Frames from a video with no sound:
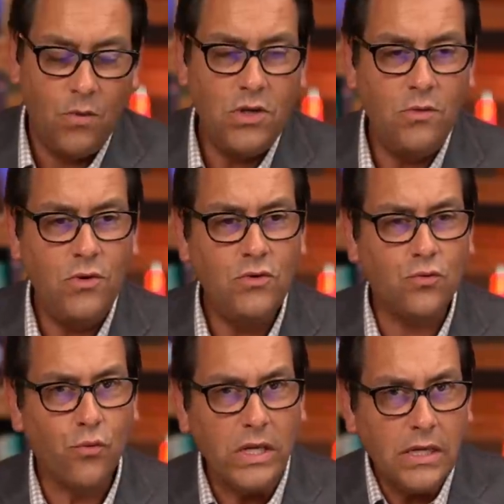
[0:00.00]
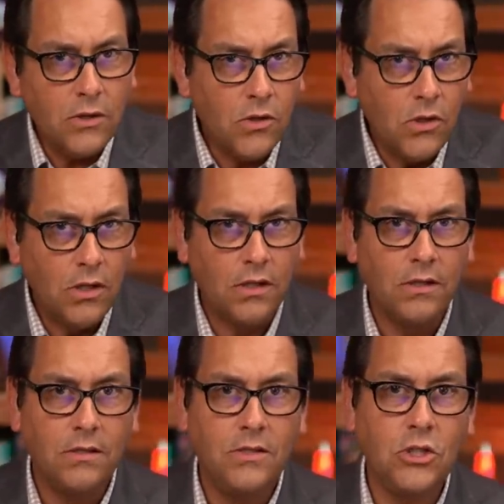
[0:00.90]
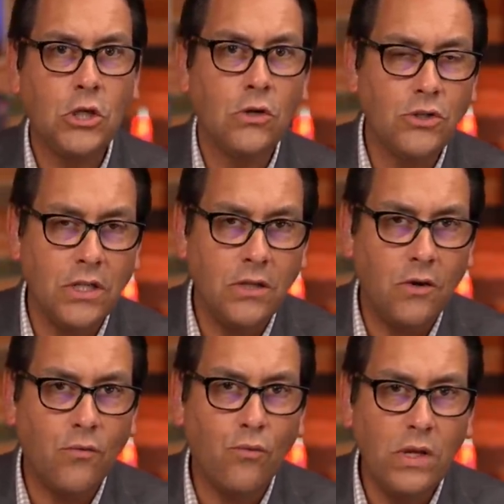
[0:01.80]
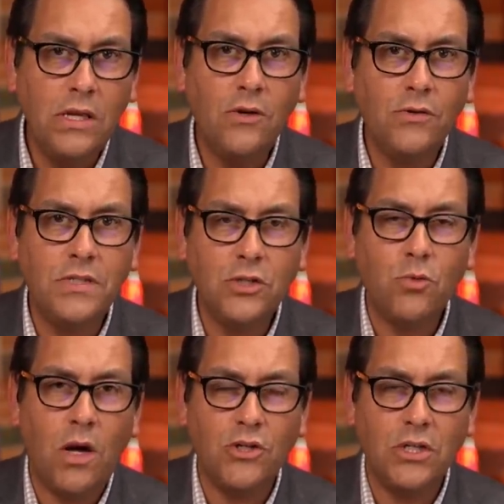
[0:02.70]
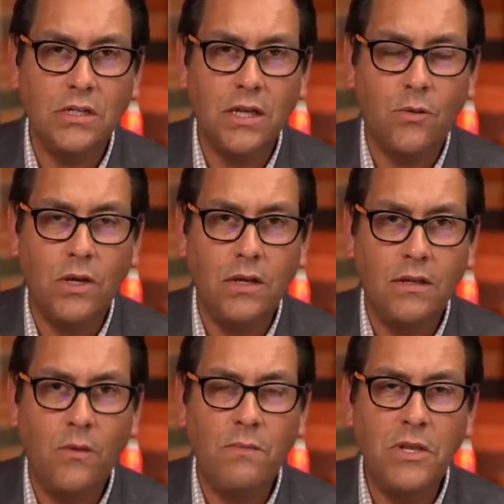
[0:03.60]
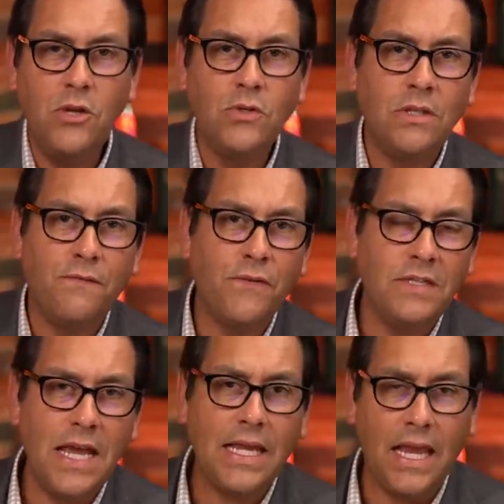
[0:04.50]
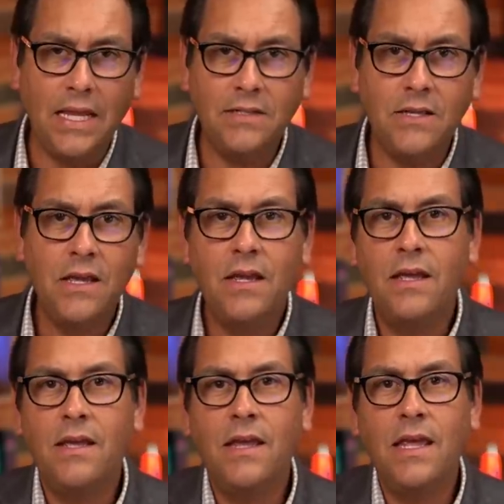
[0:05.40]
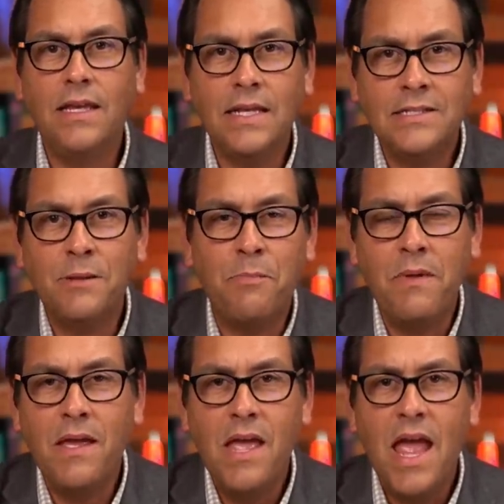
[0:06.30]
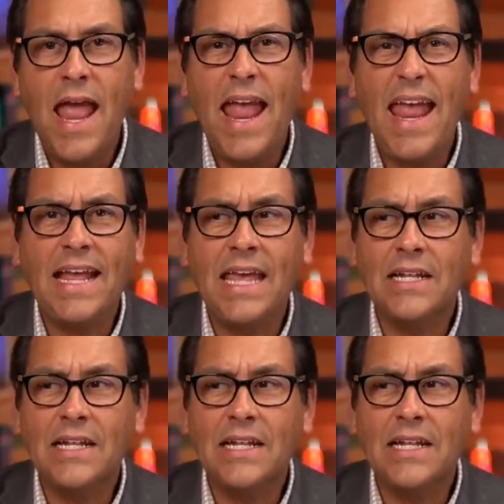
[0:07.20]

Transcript: When you use real detergent or real dishwashing liquid that we've been using for decades, it gets what are the, you talking it about?